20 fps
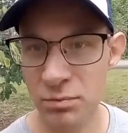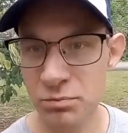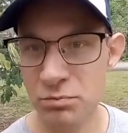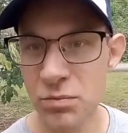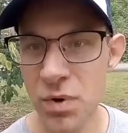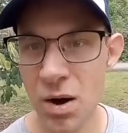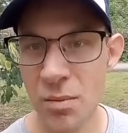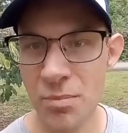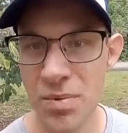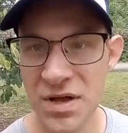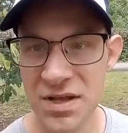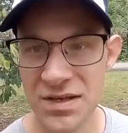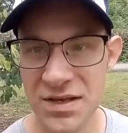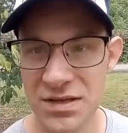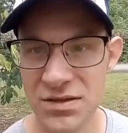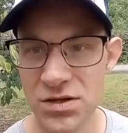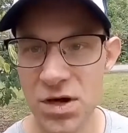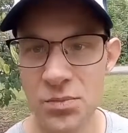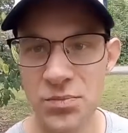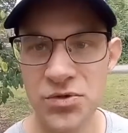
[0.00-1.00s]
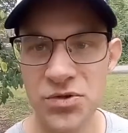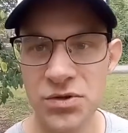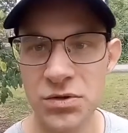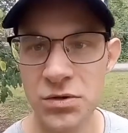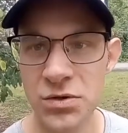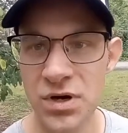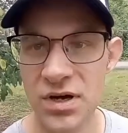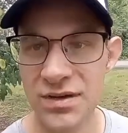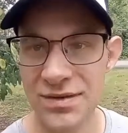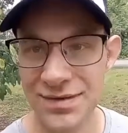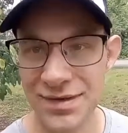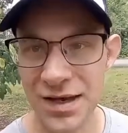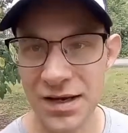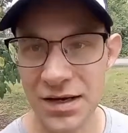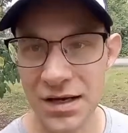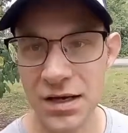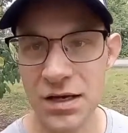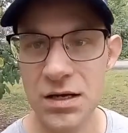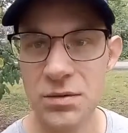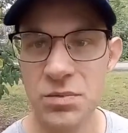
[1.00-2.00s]
bumping that up to
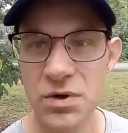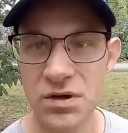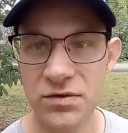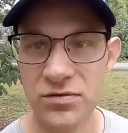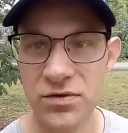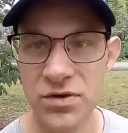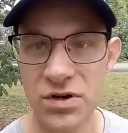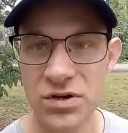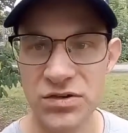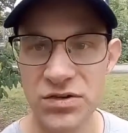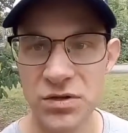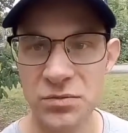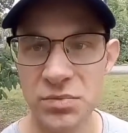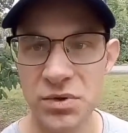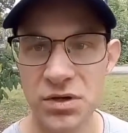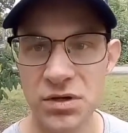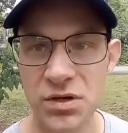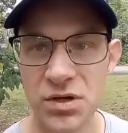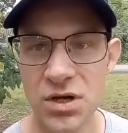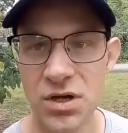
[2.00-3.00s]
1080p, for example.